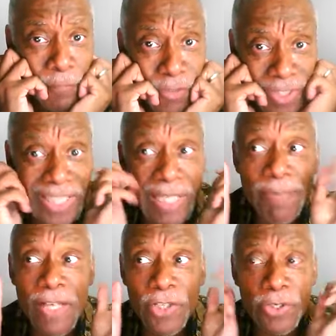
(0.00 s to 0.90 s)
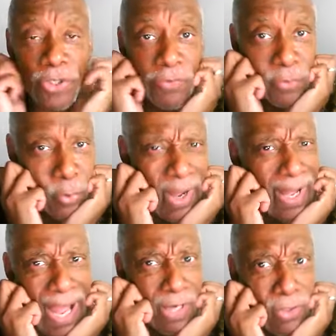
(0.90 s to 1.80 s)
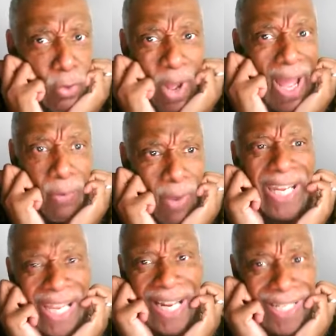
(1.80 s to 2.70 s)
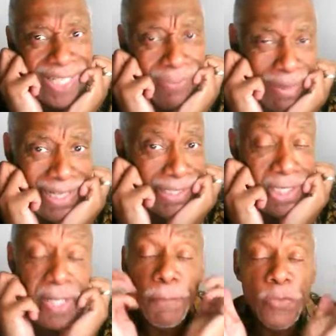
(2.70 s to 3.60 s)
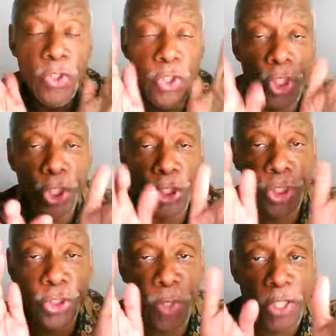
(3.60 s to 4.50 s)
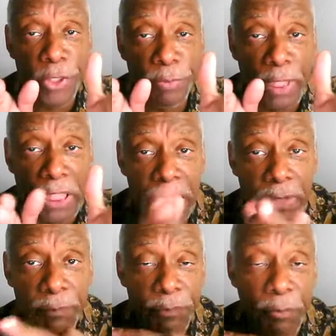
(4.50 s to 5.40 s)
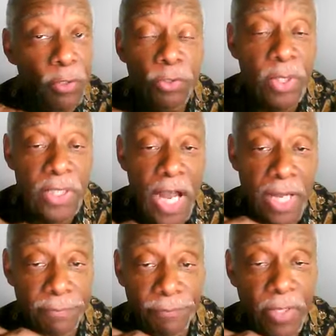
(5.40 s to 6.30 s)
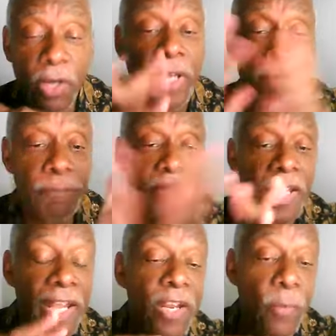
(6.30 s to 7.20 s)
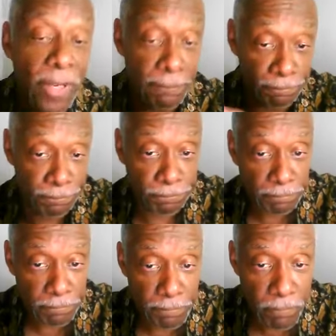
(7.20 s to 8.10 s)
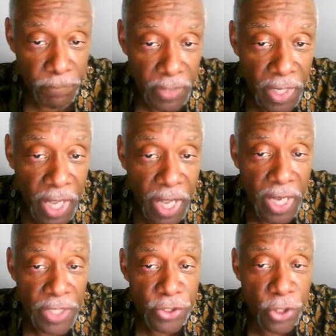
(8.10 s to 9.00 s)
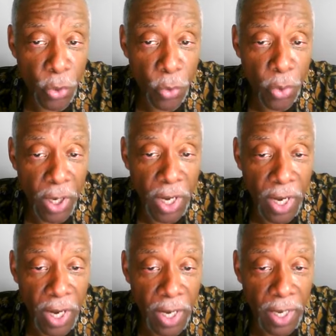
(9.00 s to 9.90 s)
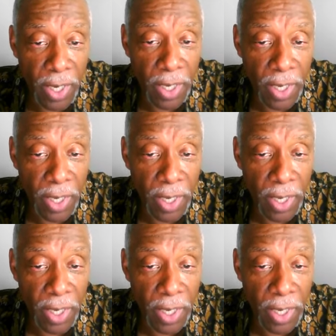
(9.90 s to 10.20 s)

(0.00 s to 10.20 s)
Just keep that to yourself for a while. I don't know why. Why can't I tell everybody? Just trust me. We don't trust God. Okay. Anyway, so that's